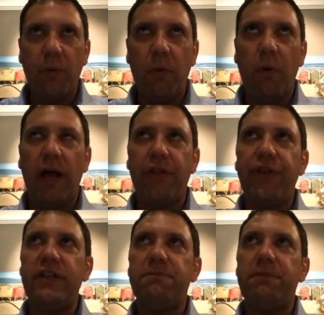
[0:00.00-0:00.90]
What I
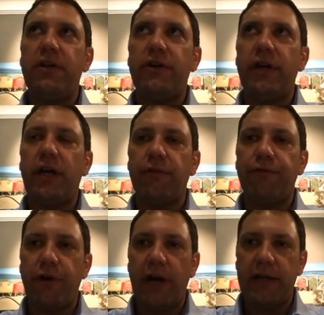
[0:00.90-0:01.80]
think's been critical
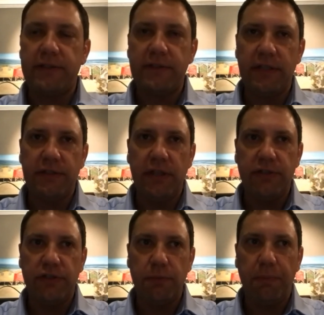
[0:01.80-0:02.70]
for us
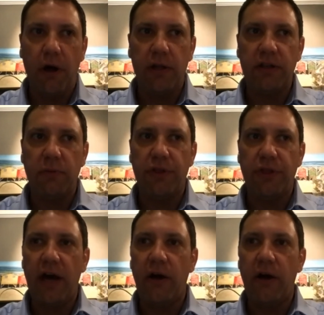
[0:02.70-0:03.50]
is to partner with